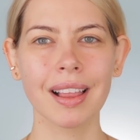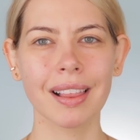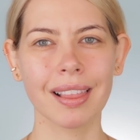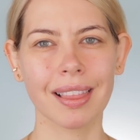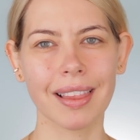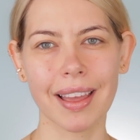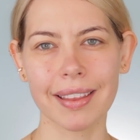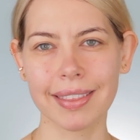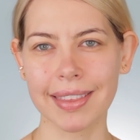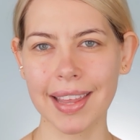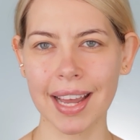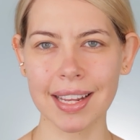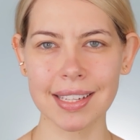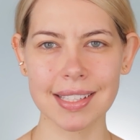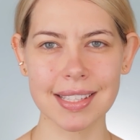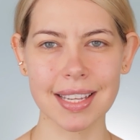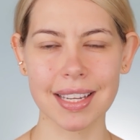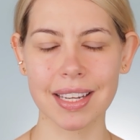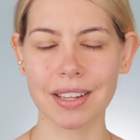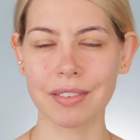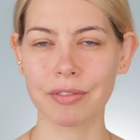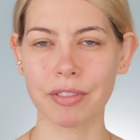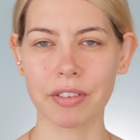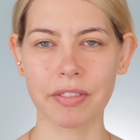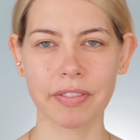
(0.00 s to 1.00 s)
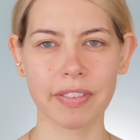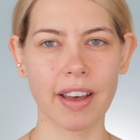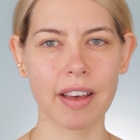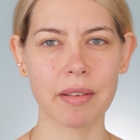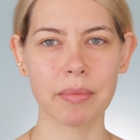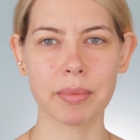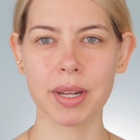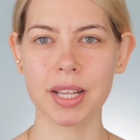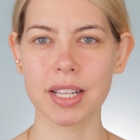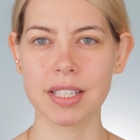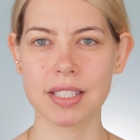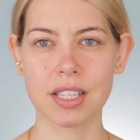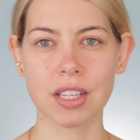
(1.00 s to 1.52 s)
Let that sit in for five
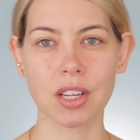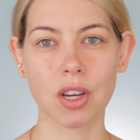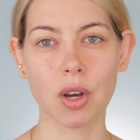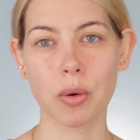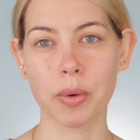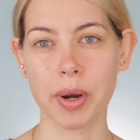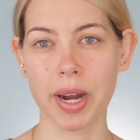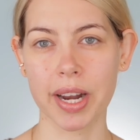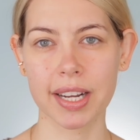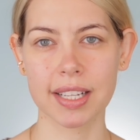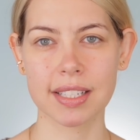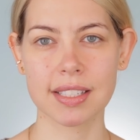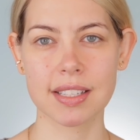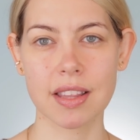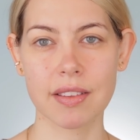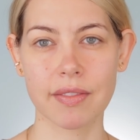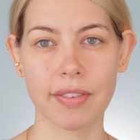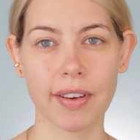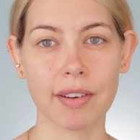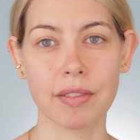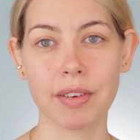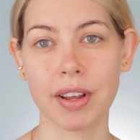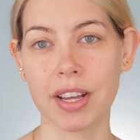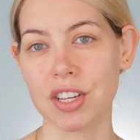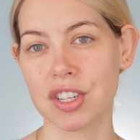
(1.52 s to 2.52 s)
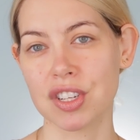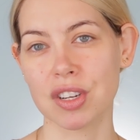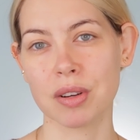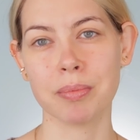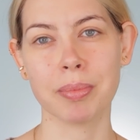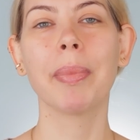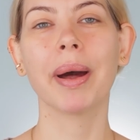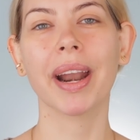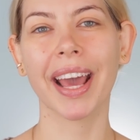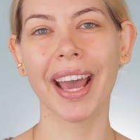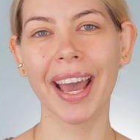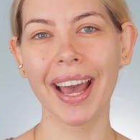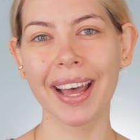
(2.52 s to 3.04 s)
minutes and go right into the foundation.
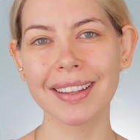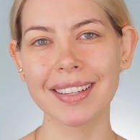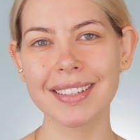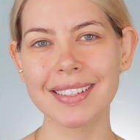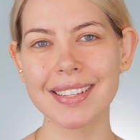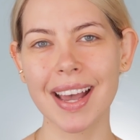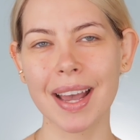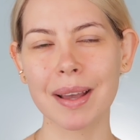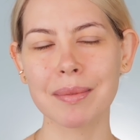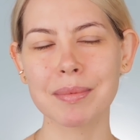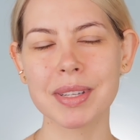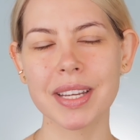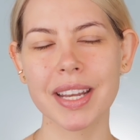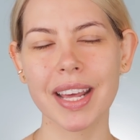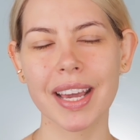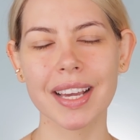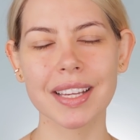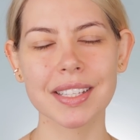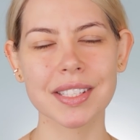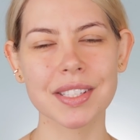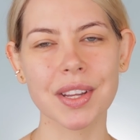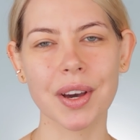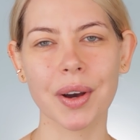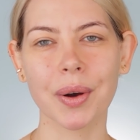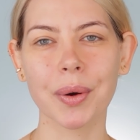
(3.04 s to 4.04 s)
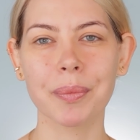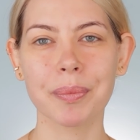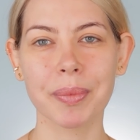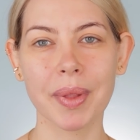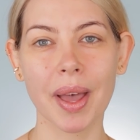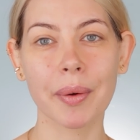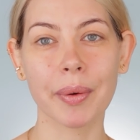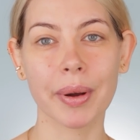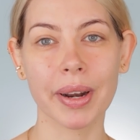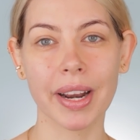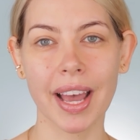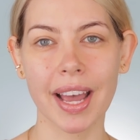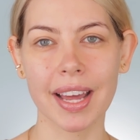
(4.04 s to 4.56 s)
But I had the time today, so
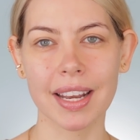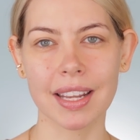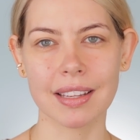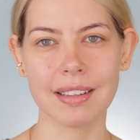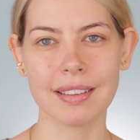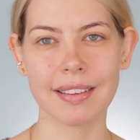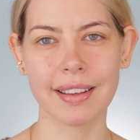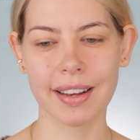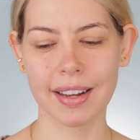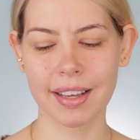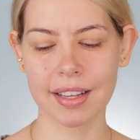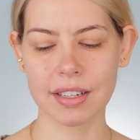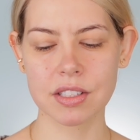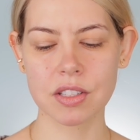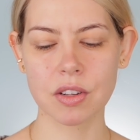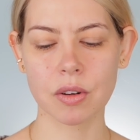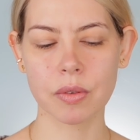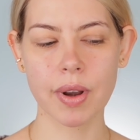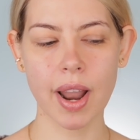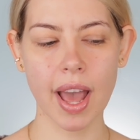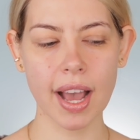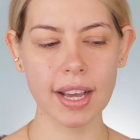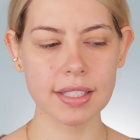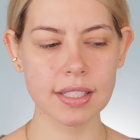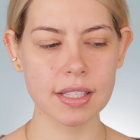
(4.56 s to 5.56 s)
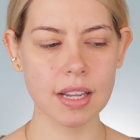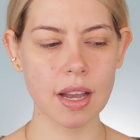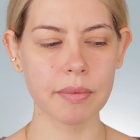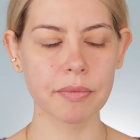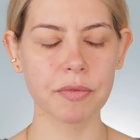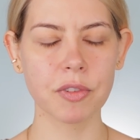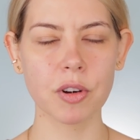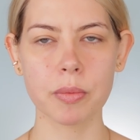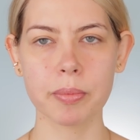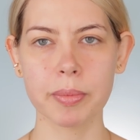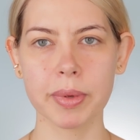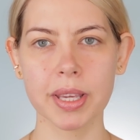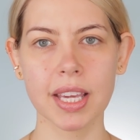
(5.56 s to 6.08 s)
I went ahead and did it. So next up
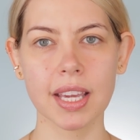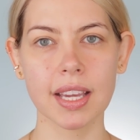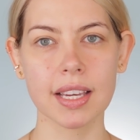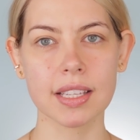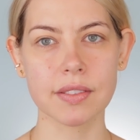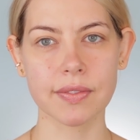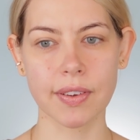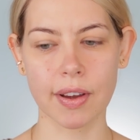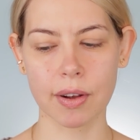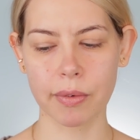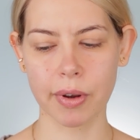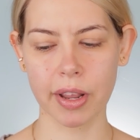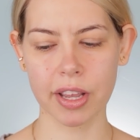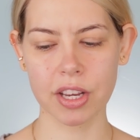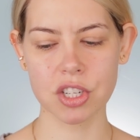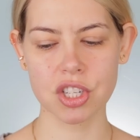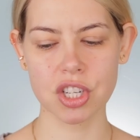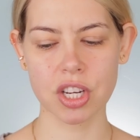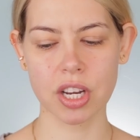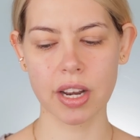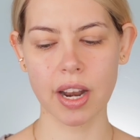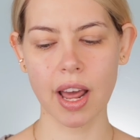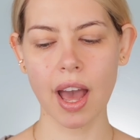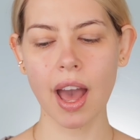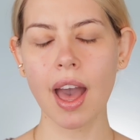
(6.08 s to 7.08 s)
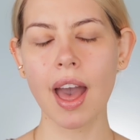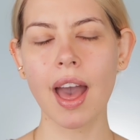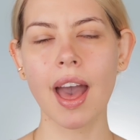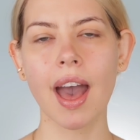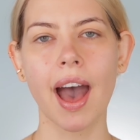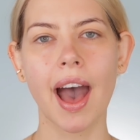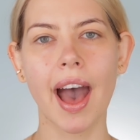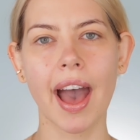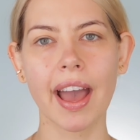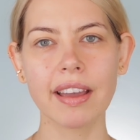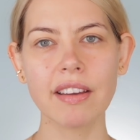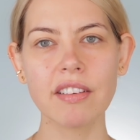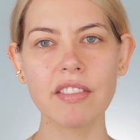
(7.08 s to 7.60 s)
for me is foundation.
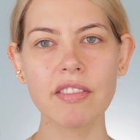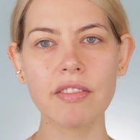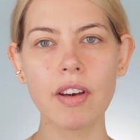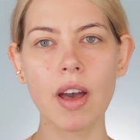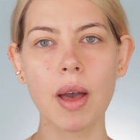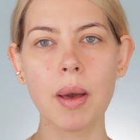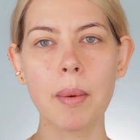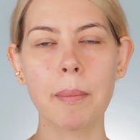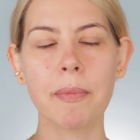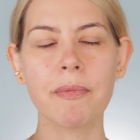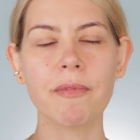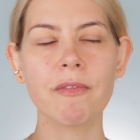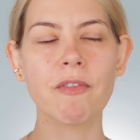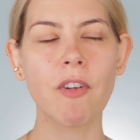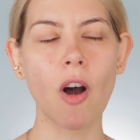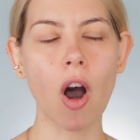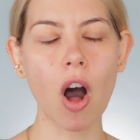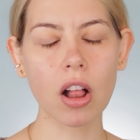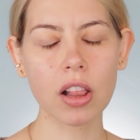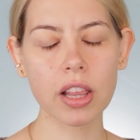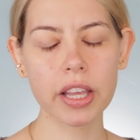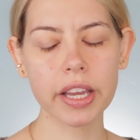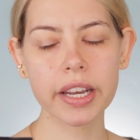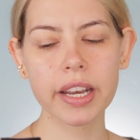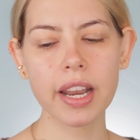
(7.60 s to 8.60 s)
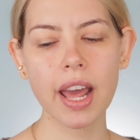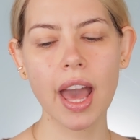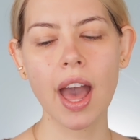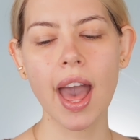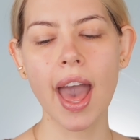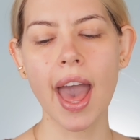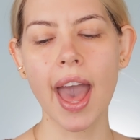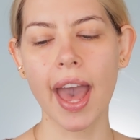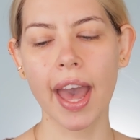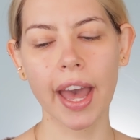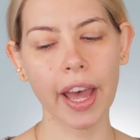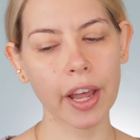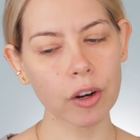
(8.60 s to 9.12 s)
I've fallen
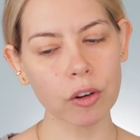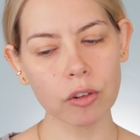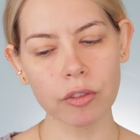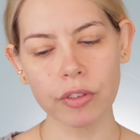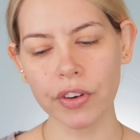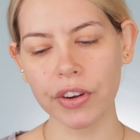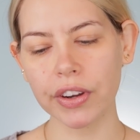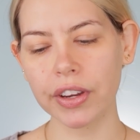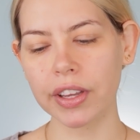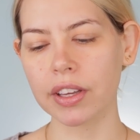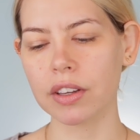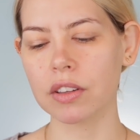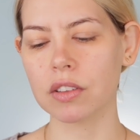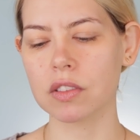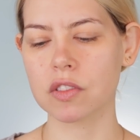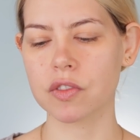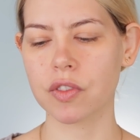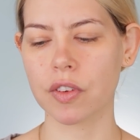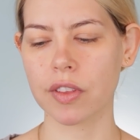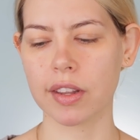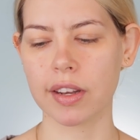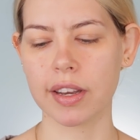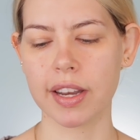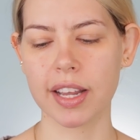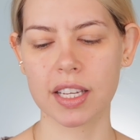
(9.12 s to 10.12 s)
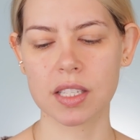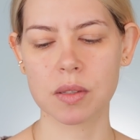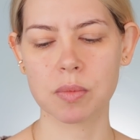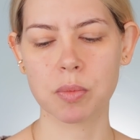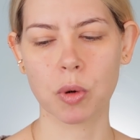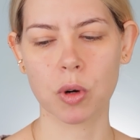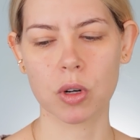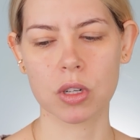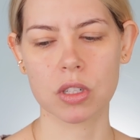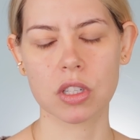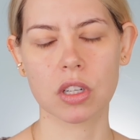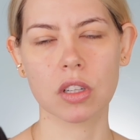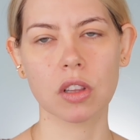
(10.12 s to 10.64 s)
head over heels for the NYX
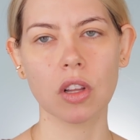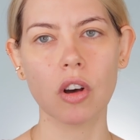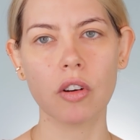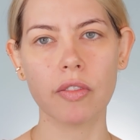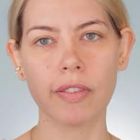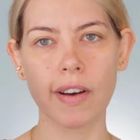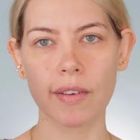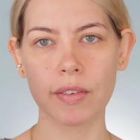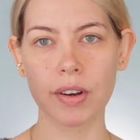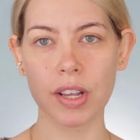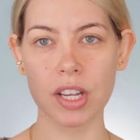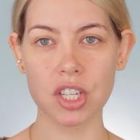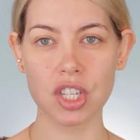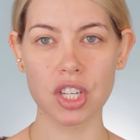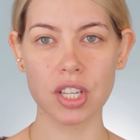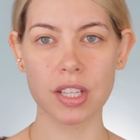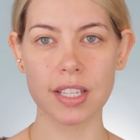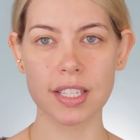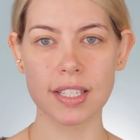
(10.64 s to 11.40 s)
Born to Glow foundation.